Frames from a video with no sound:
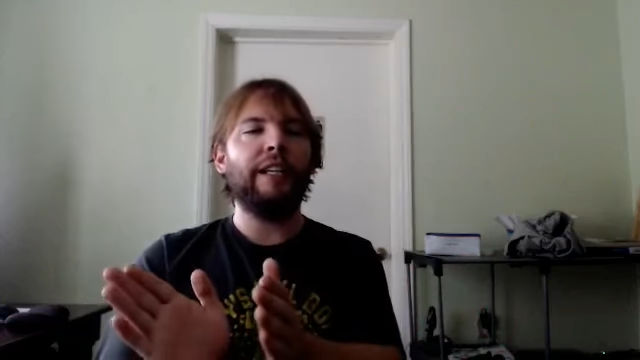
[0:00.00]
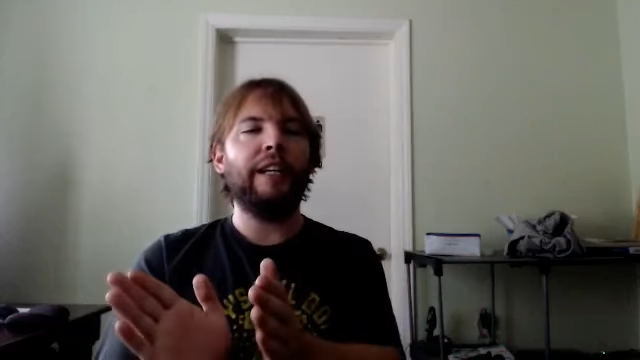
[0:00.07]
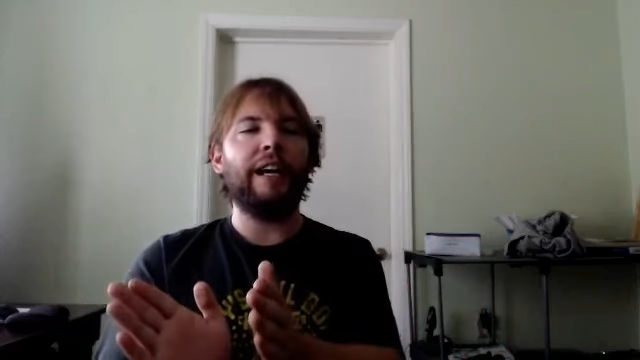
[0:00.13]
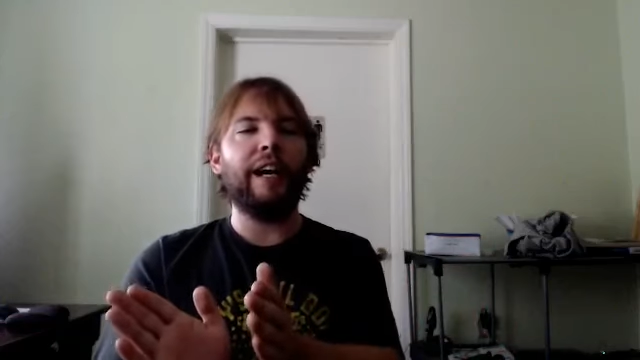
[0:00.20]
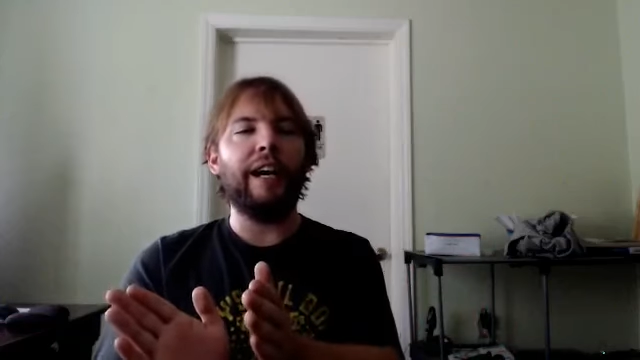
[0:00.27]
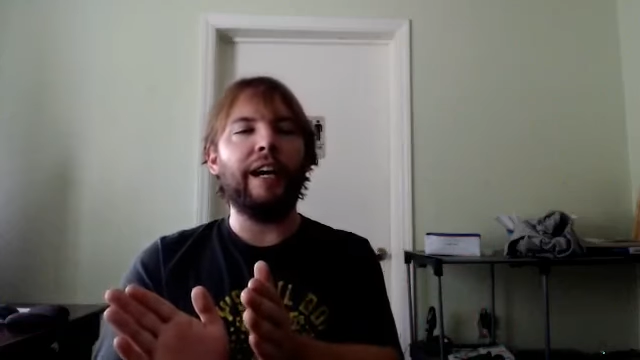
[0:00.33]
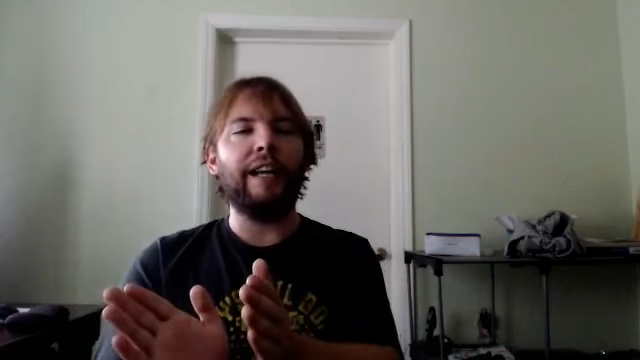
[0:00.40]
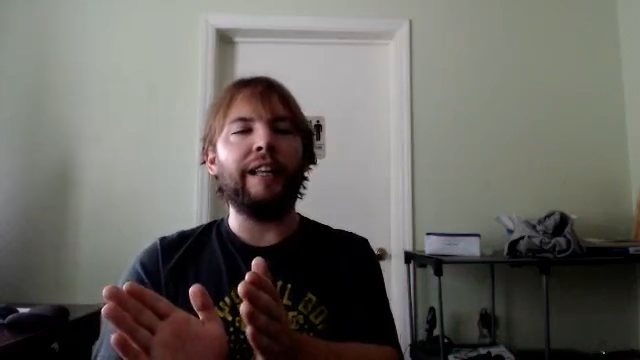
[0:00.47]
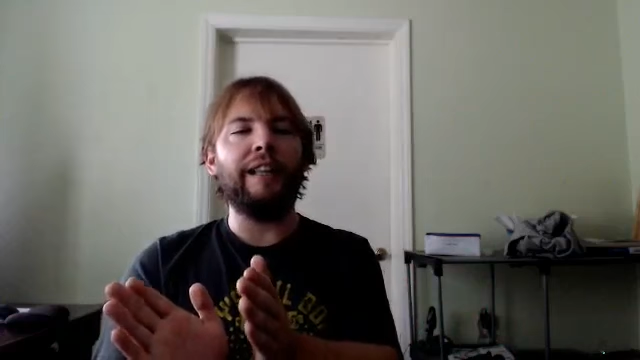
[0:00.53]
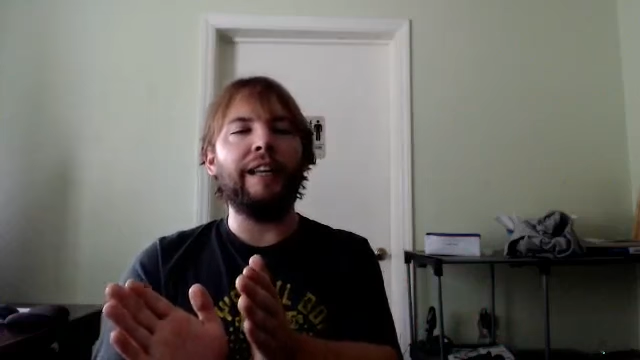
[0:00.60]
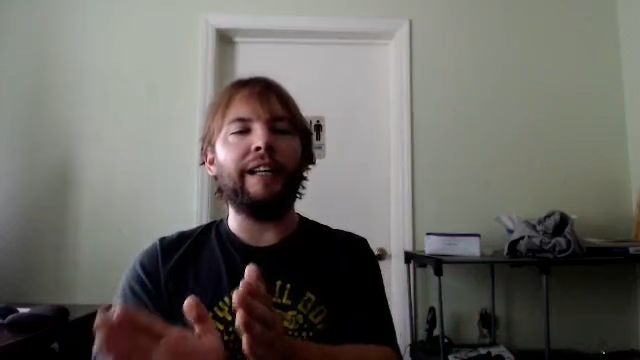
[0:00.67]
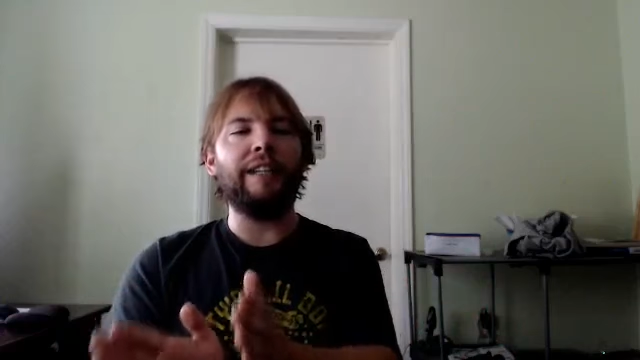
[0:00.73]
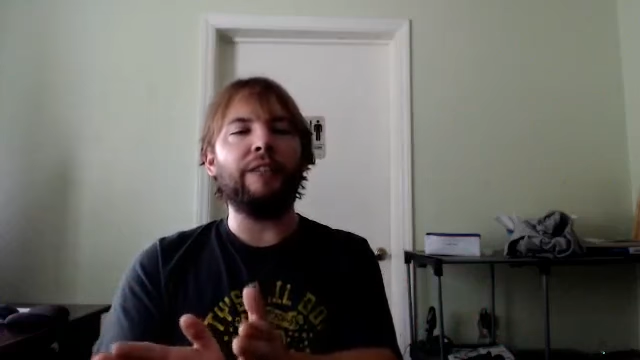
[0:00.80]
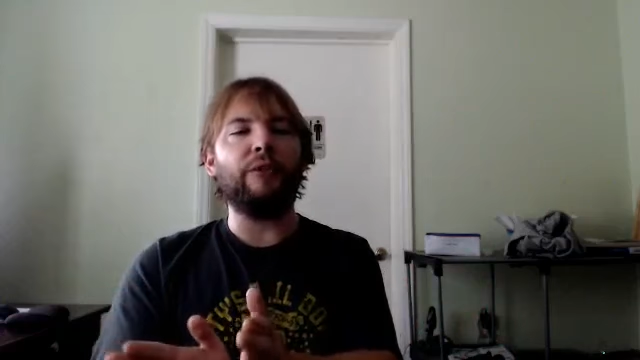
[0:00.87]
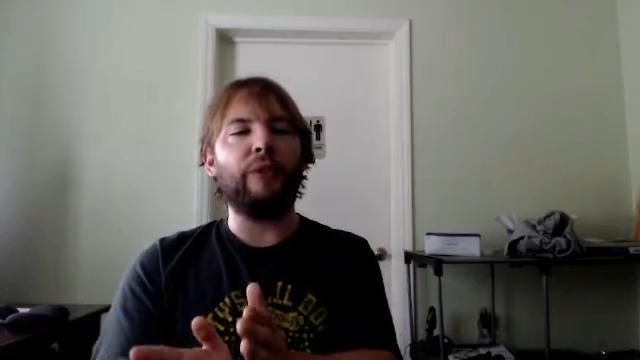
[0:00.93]

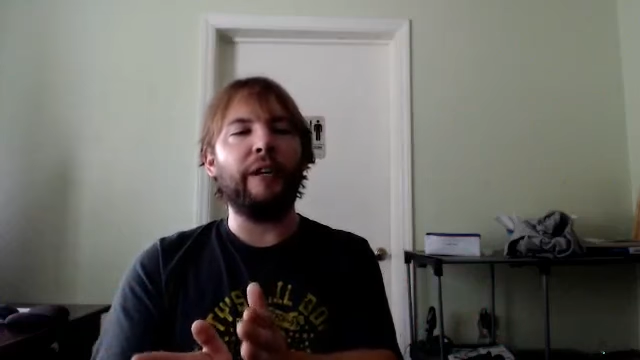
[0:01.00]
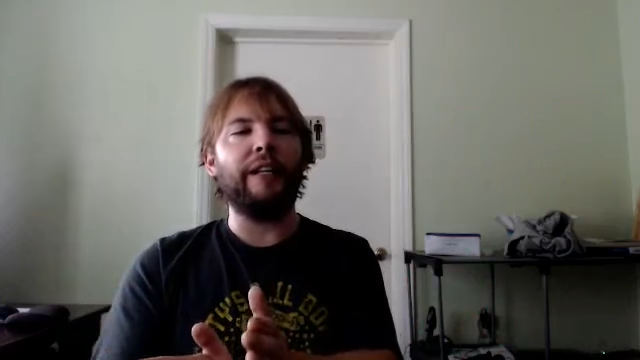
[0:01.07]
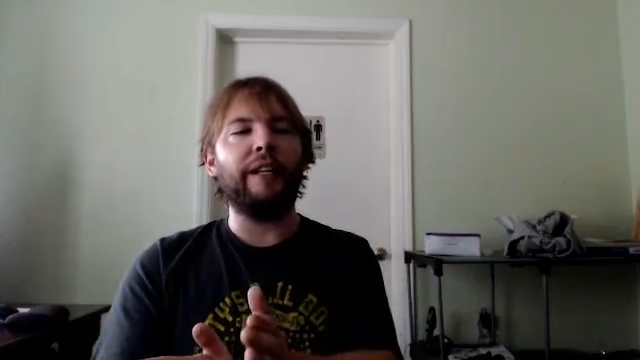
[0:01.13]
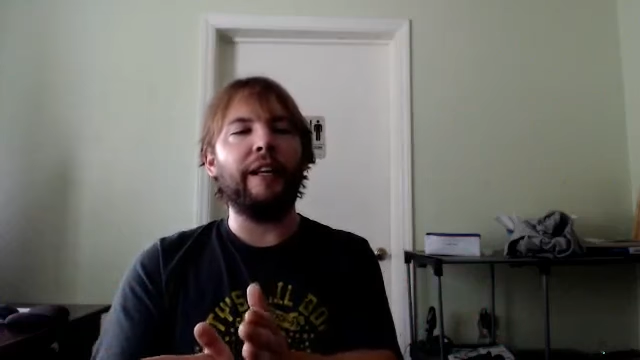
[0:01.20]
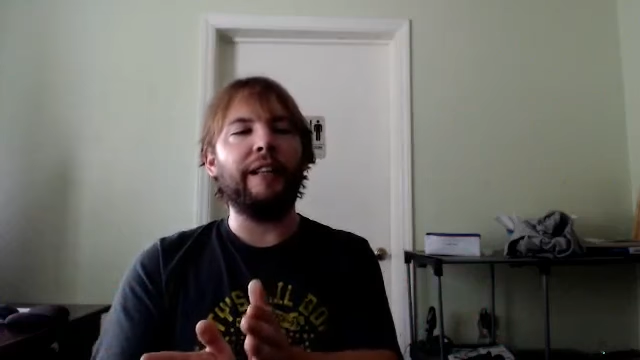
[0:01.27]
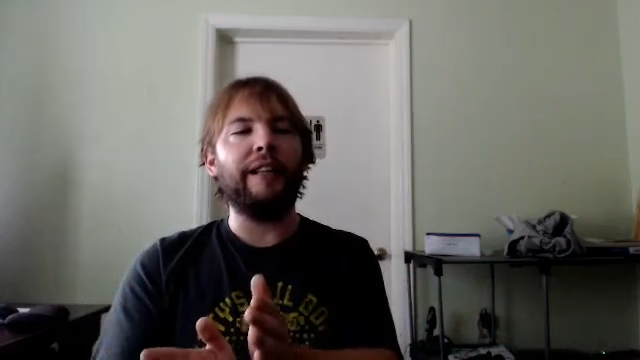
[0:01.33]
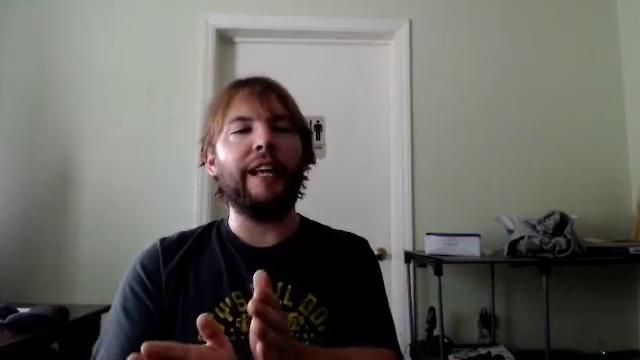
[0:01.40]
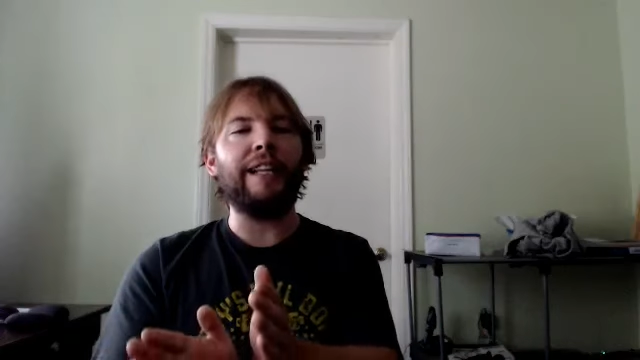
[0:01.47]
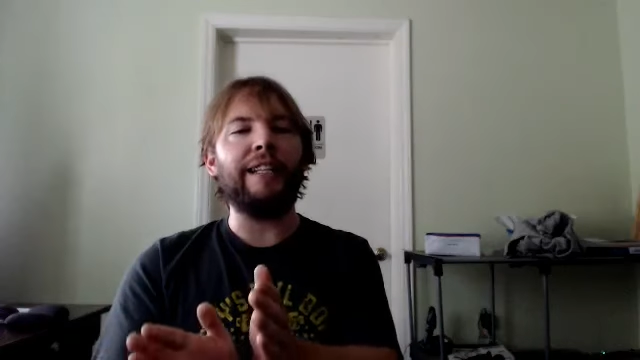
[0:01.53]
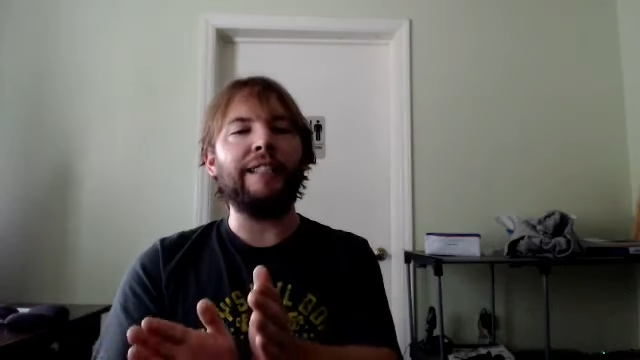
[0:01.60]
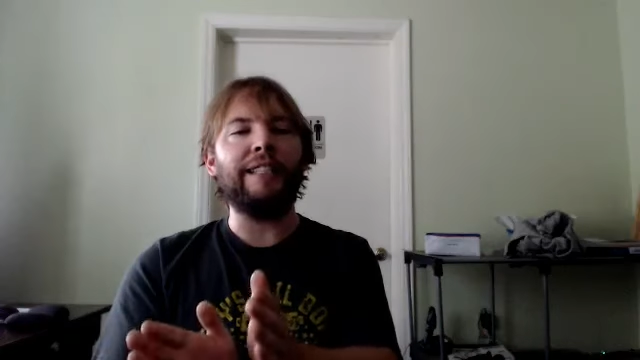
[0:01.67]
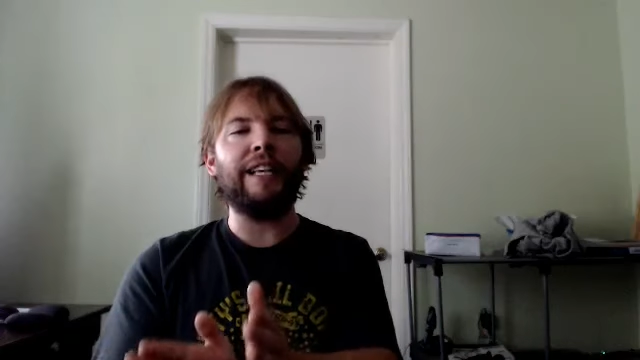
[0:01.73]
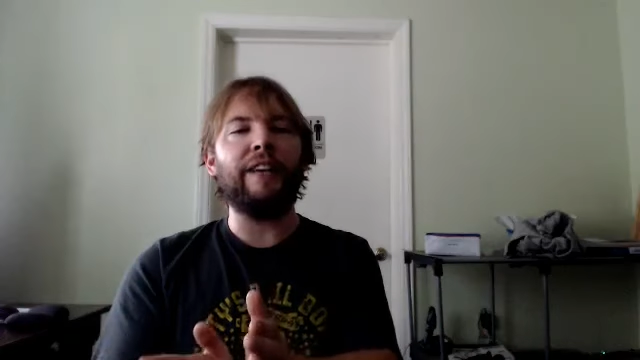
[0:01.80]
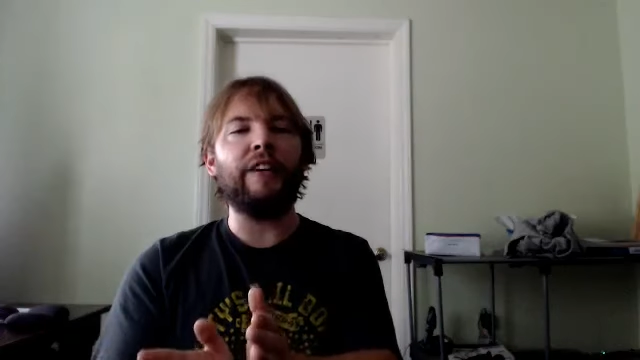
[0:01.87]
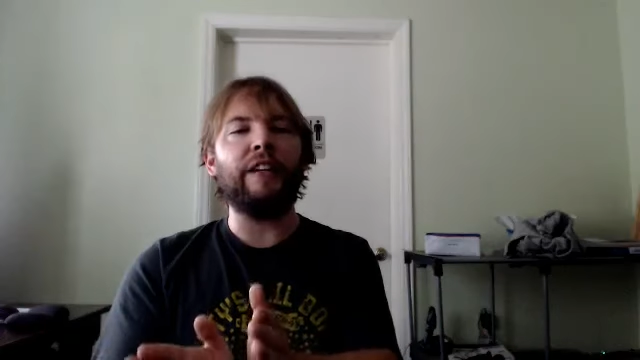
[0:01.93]
that is
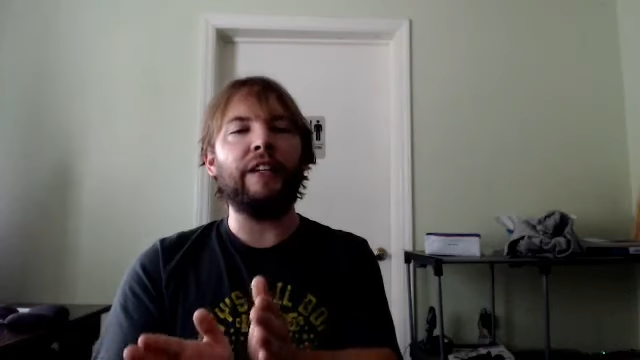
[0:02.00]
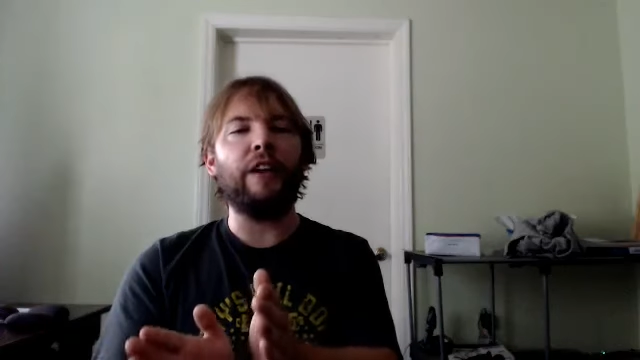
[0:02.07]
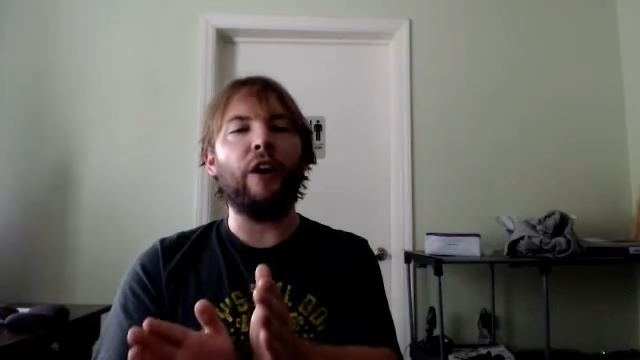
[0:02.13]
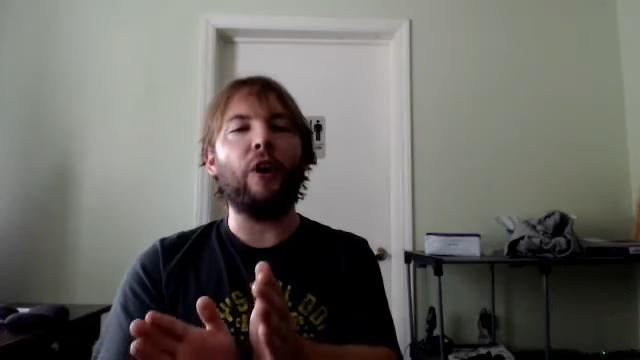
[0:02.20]
given